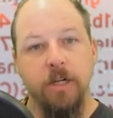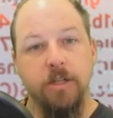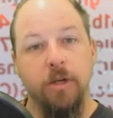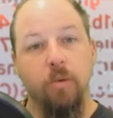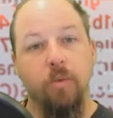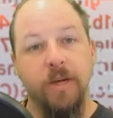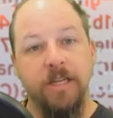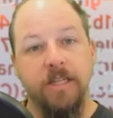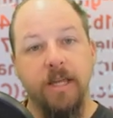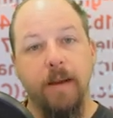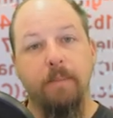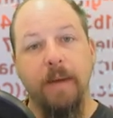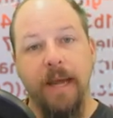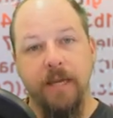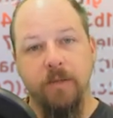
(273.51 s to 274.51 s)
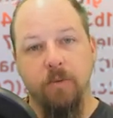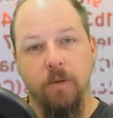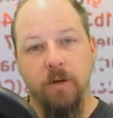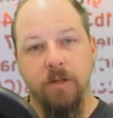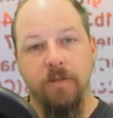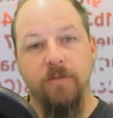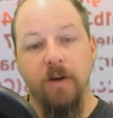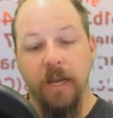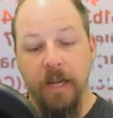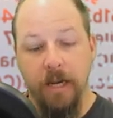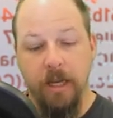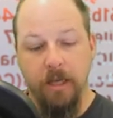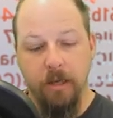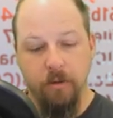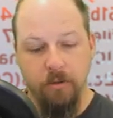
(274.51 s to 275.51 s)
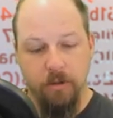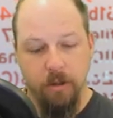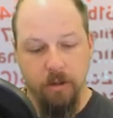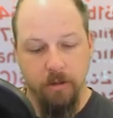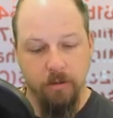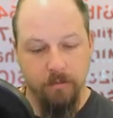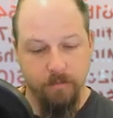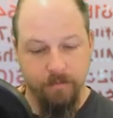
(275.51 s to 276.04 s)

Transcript: to reset passwords for any user.